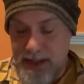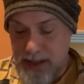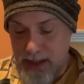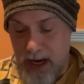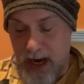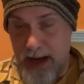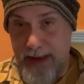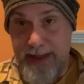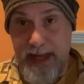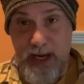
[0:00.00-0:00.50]

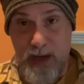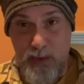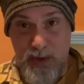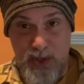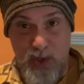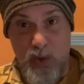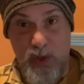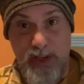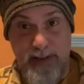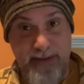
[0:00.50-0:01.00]
I think it was
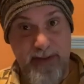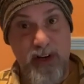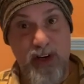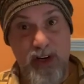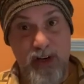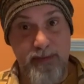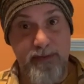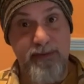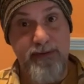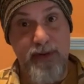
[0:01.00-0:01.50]
only
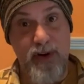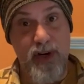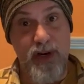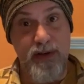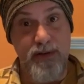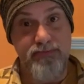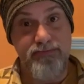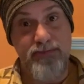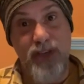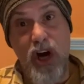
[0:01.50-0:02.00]

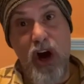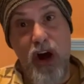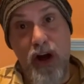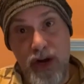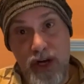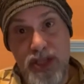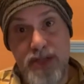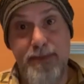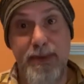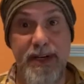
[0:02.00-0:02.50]
for
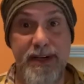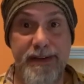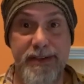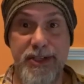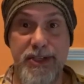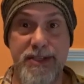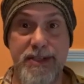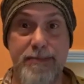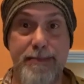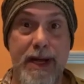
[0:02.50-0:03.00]
garnishment and
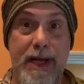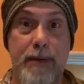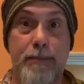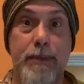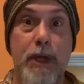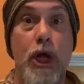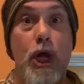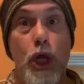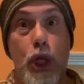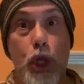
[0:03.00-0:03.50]
just to make them
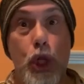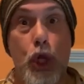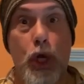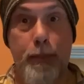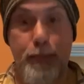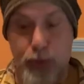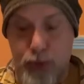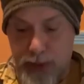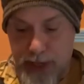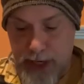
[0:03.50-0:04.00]
look
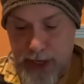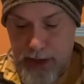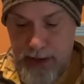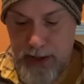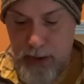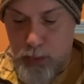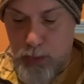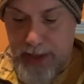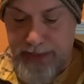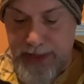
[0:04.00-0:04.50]
prettier than
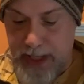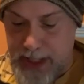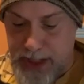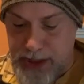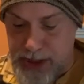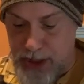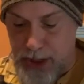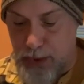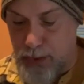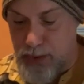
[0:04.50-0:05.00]
what they
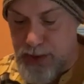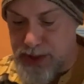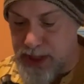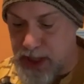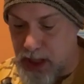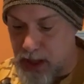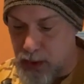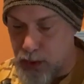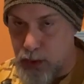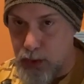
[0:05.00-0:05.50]
do.
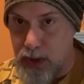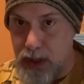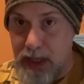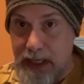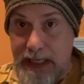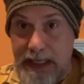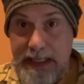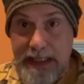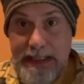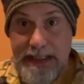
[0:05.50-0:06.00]
So
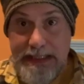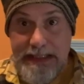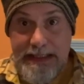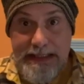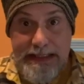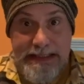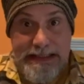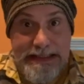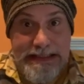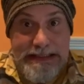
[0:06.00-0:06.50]

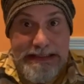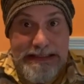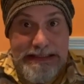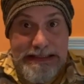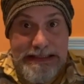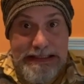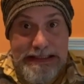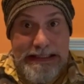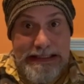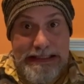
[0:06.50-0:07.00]

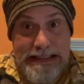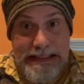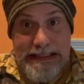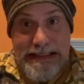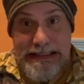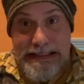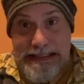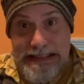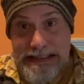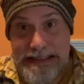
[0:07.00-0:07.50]

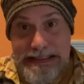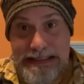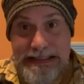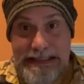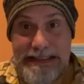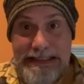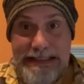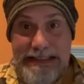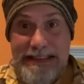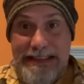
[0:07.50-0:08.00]

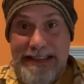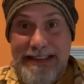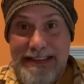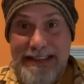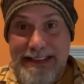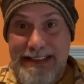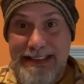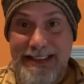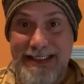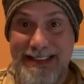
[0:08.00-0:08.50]

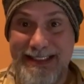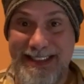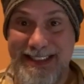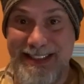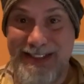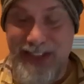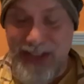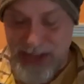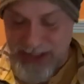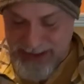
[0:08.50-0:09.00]
this is
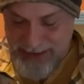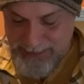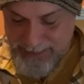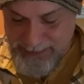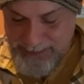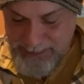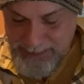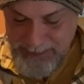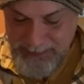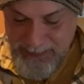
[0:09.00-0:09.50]
good.
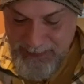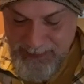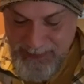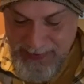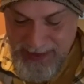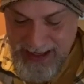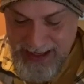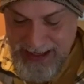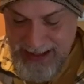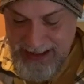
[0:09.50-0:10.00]

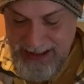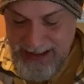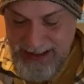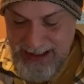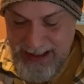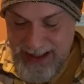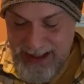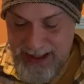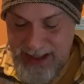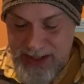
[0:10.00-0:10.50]

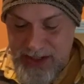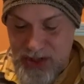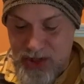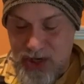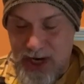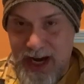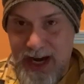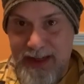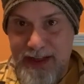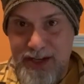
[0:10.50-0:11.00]
Let's
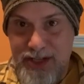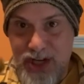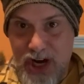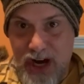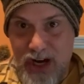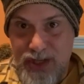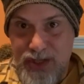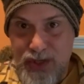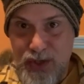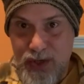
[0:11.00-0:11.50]
try the
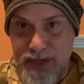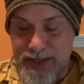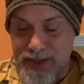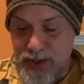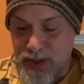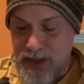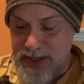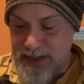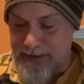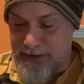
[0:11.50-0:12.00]
dark soy
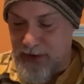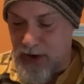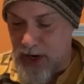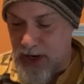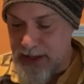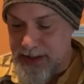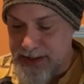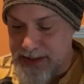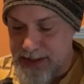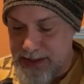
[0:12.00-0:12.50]
sauce
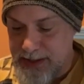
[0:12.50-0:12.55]
first.